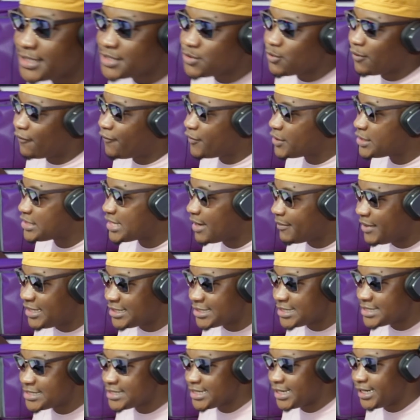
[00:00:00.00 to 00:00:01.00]
this is your first time in
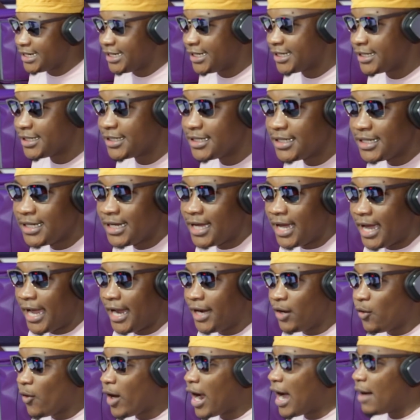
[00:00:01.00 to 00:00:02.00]
Tanzania. Yeah.
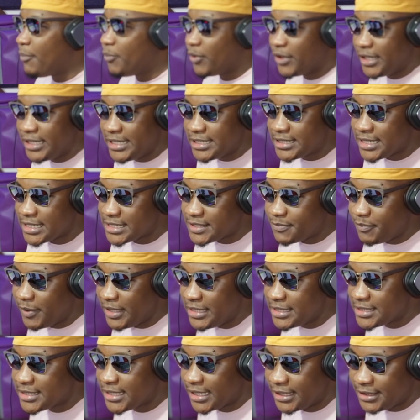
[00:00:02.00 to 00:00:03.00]
And Oga Police has
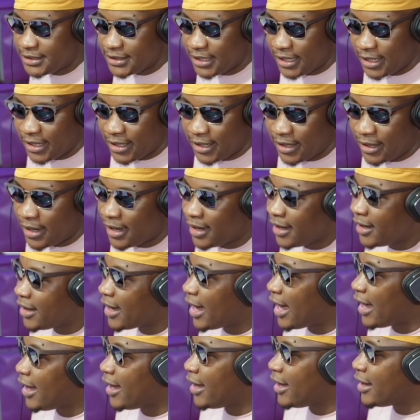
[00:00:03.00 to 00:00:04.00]
been such a
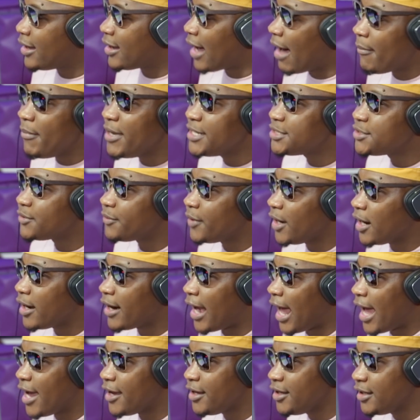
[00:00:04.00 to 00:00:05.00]
a major record
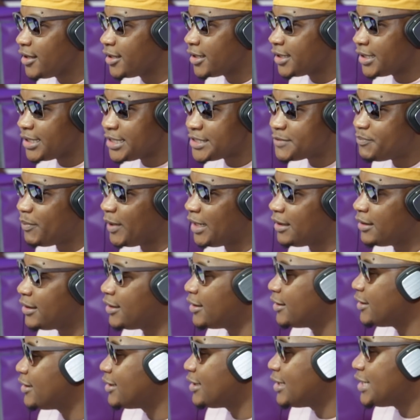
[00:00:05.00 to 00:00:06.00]
out here. It's mm been
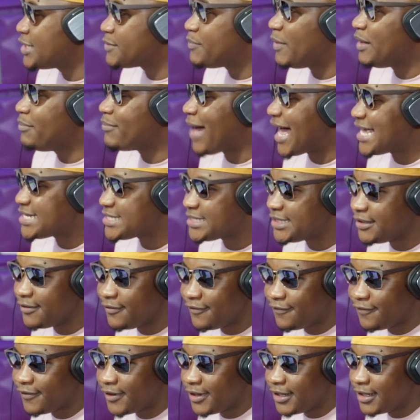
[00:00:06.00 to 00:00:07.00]
it's been
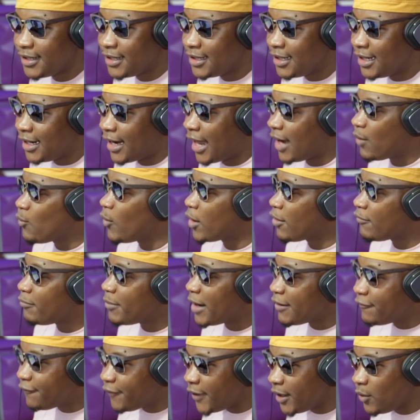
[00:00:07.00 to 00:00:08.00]
massive. Mm. Like one of
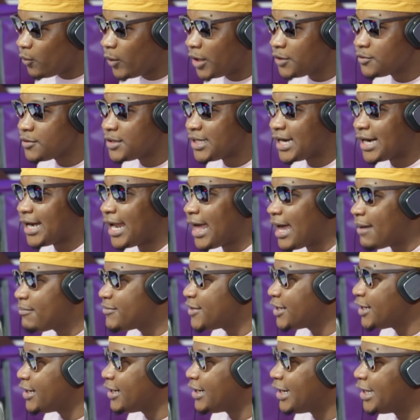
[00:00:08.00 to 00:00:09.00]
my friend went to the club,
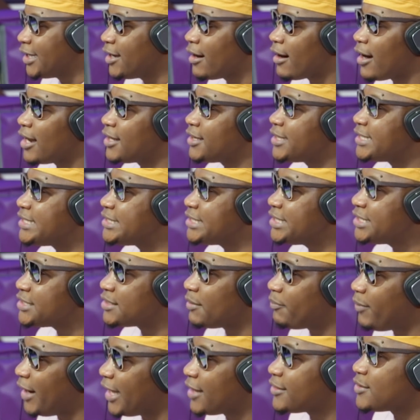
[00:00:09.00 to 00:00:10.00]
then he heard the DJ
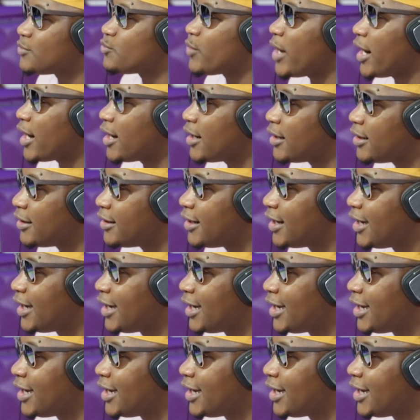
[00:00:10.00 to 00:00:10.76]
playing the record,